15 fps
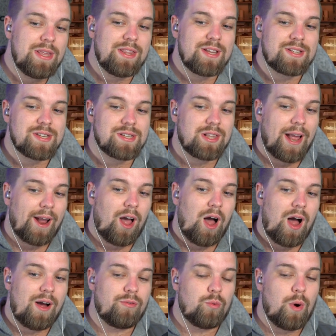this is like
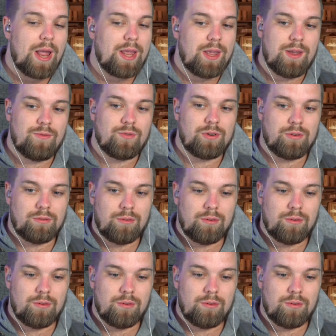halfway even.